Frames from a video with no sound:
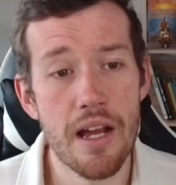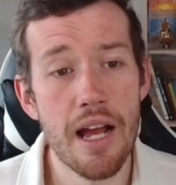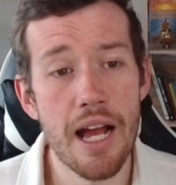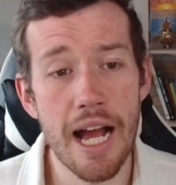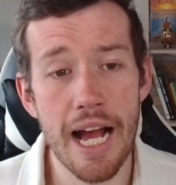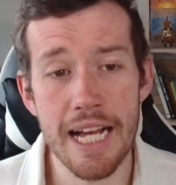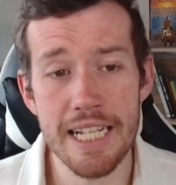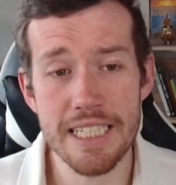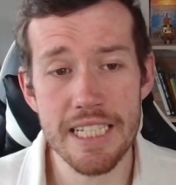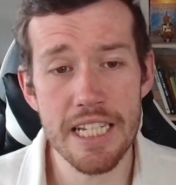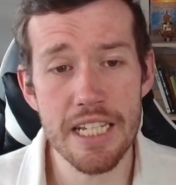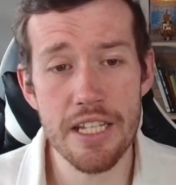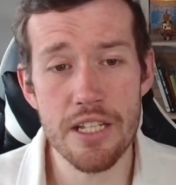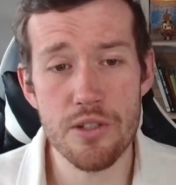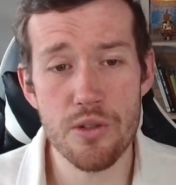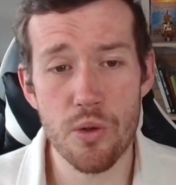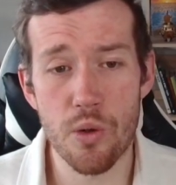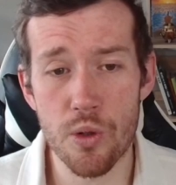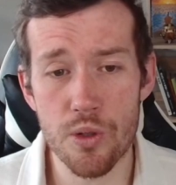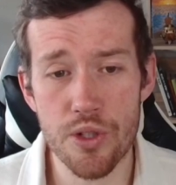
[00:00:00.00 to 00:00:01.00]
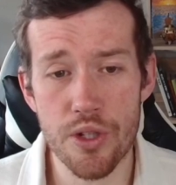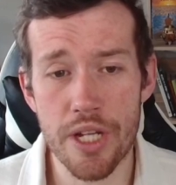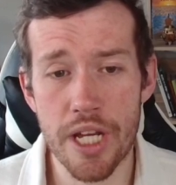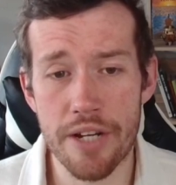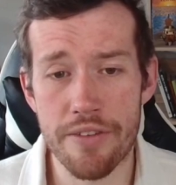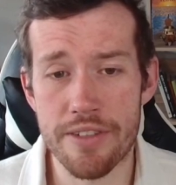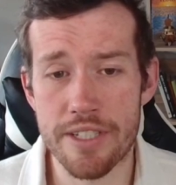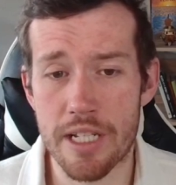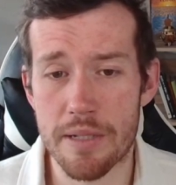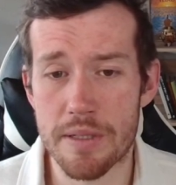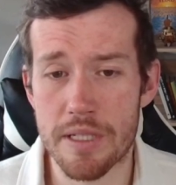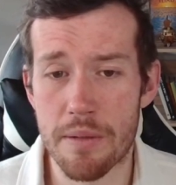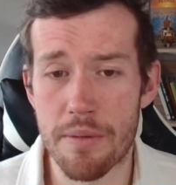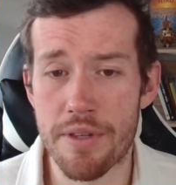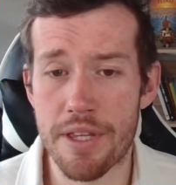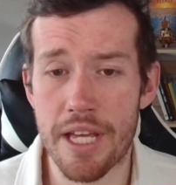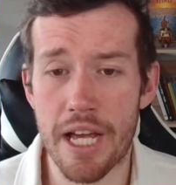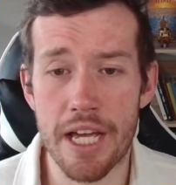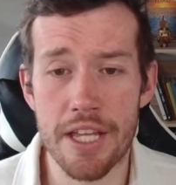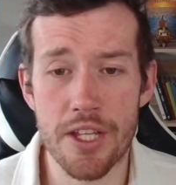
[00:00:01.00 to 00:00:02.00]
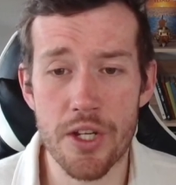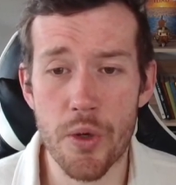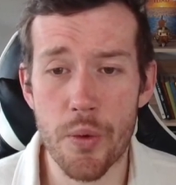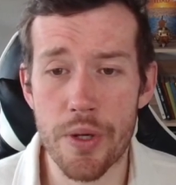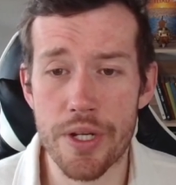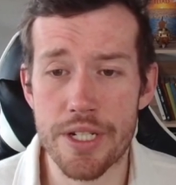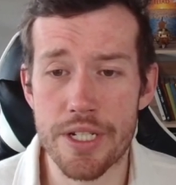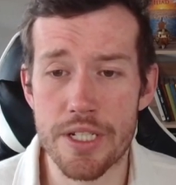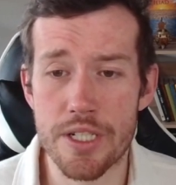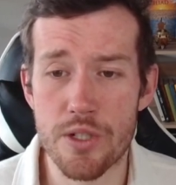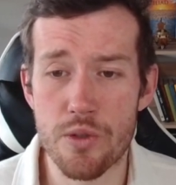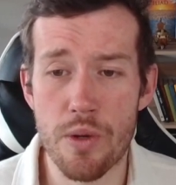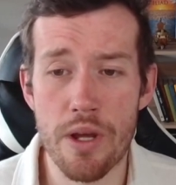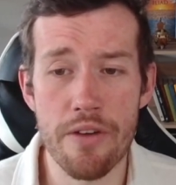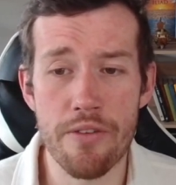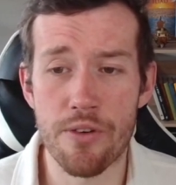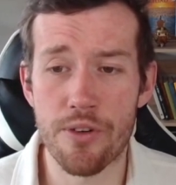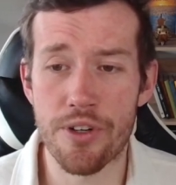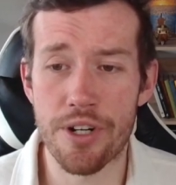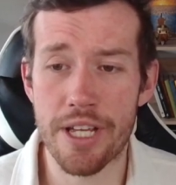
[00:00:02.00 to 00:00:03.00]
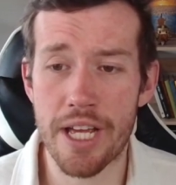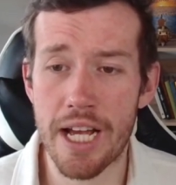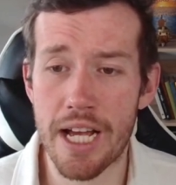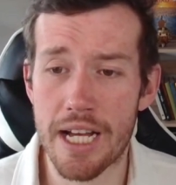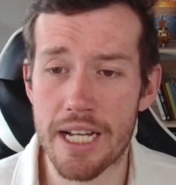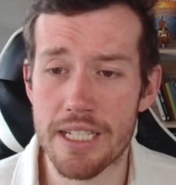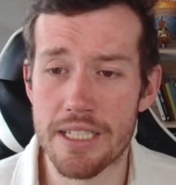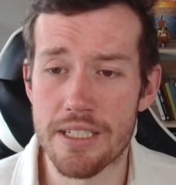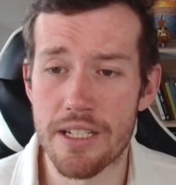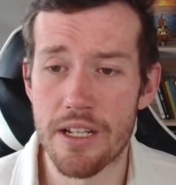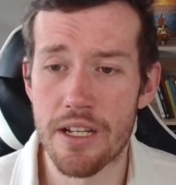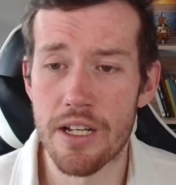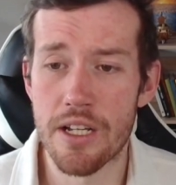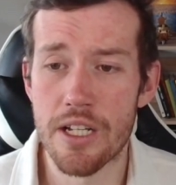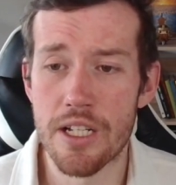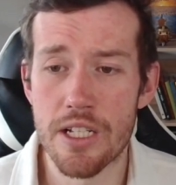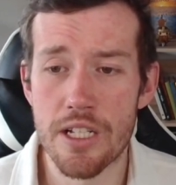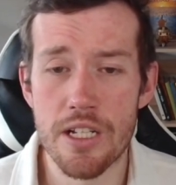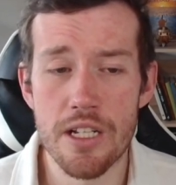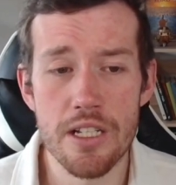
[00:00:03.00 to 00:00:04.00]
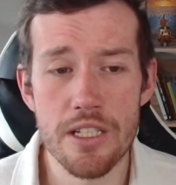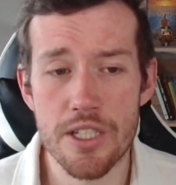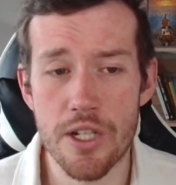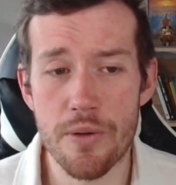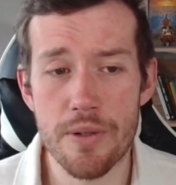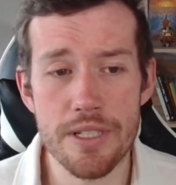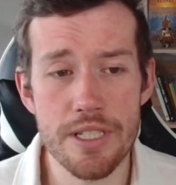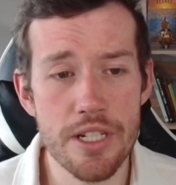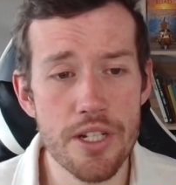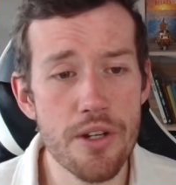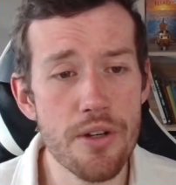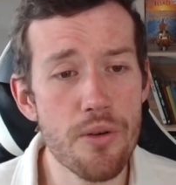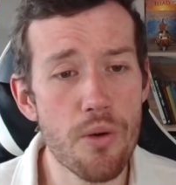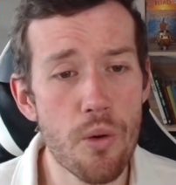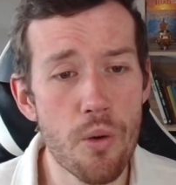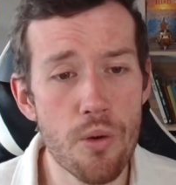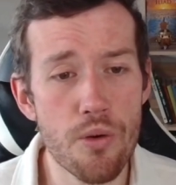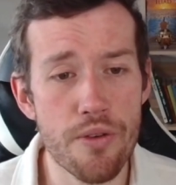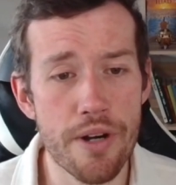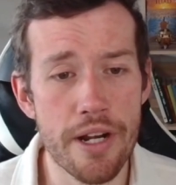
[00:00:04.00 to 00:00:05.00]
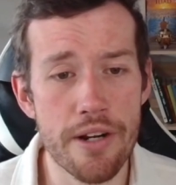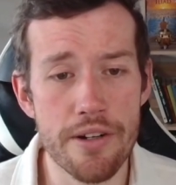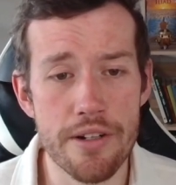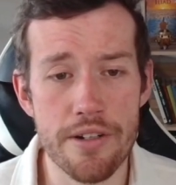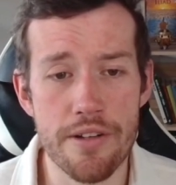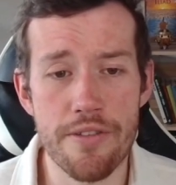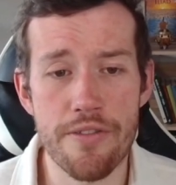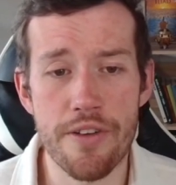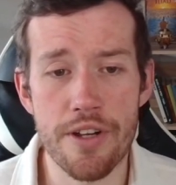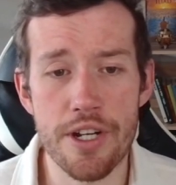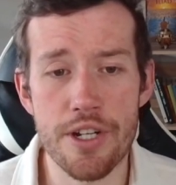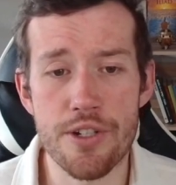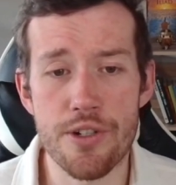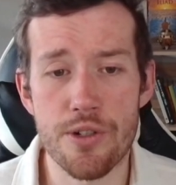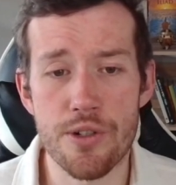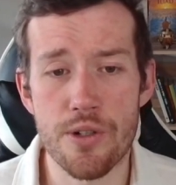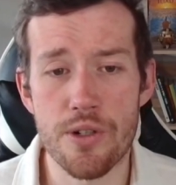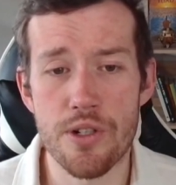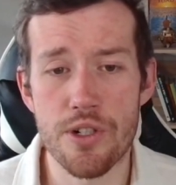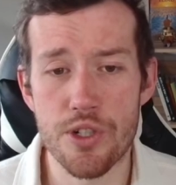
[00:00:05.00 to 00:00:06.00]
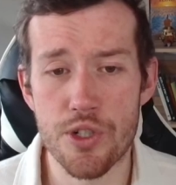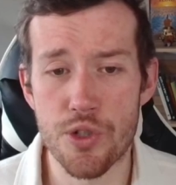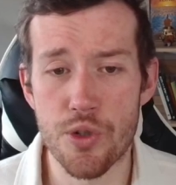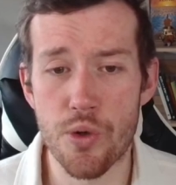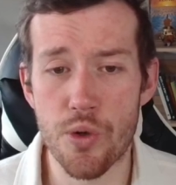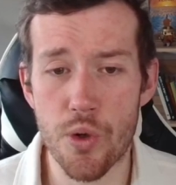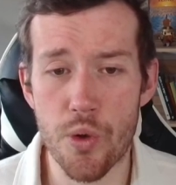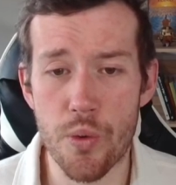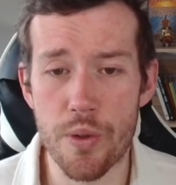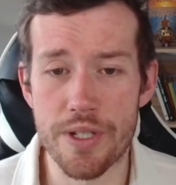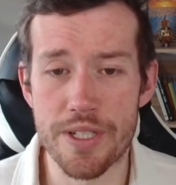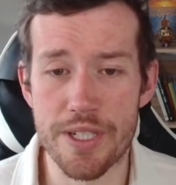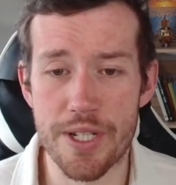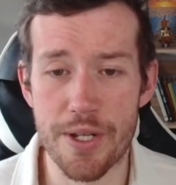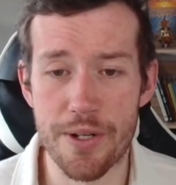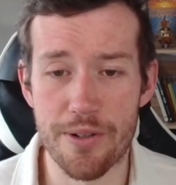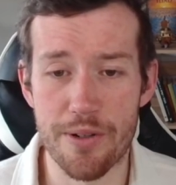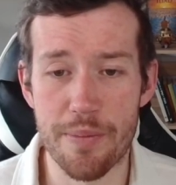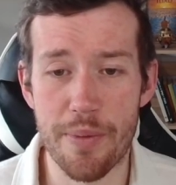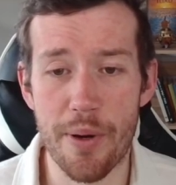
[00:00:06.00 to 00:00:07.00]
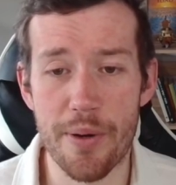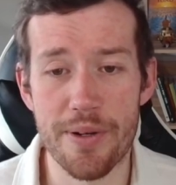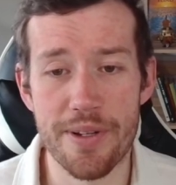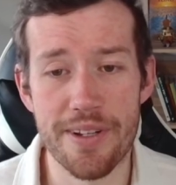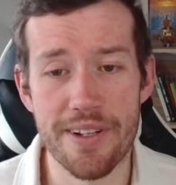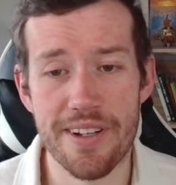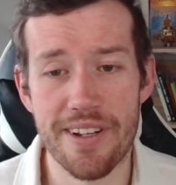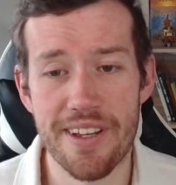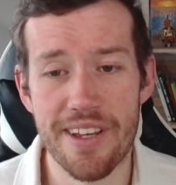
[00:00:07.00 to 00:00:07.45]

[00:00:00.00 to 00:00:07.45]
Asking this also covers up some of the other questions we have already asked, so it's a good all-rounder to finish your short quiz to your opponent.